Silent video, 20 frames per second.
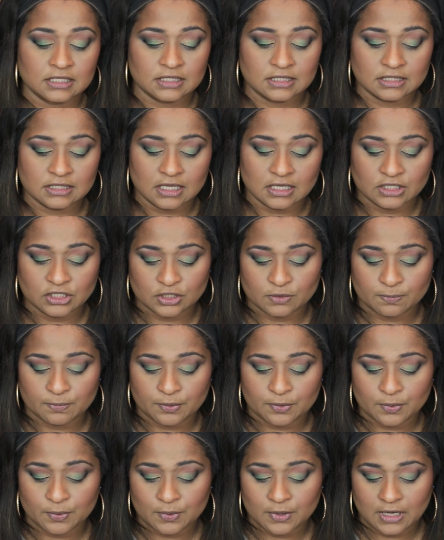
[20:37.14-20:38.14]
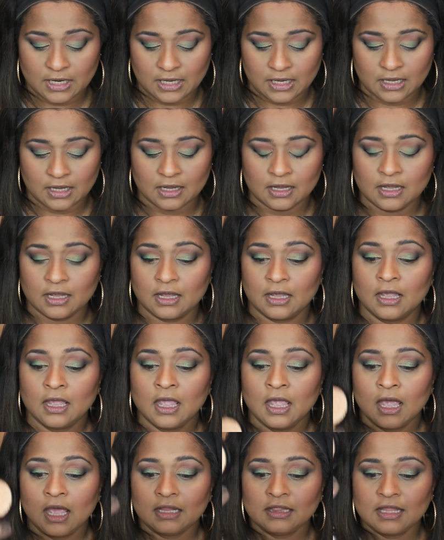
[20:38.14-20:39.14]
is such a pretty,
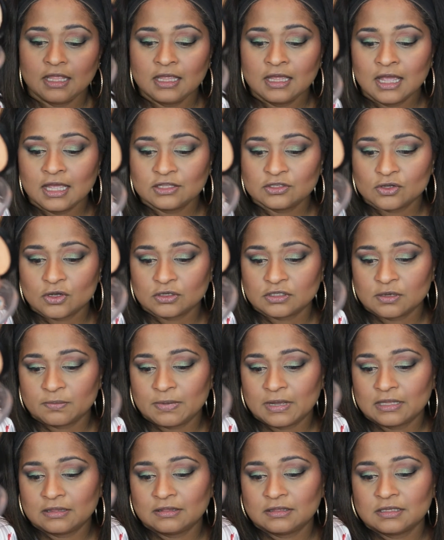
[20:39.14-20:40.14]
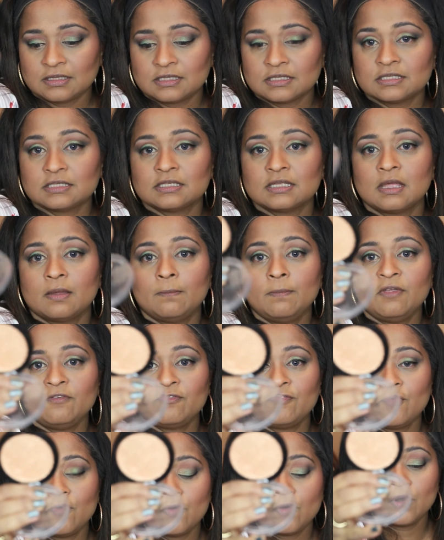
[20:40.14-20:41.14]
I think I talked about this
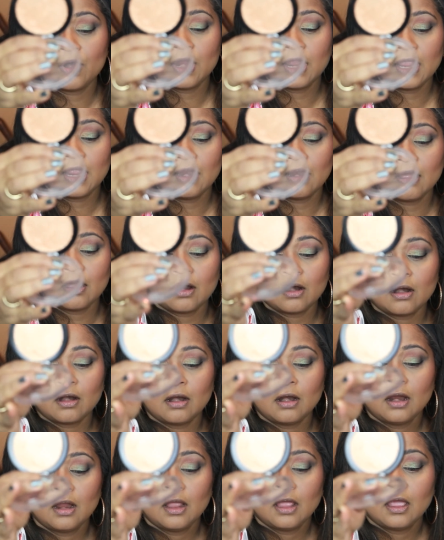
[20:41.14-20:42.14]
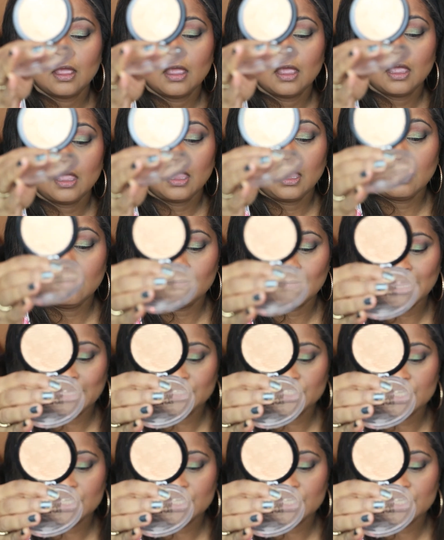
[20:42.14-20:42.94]
before in my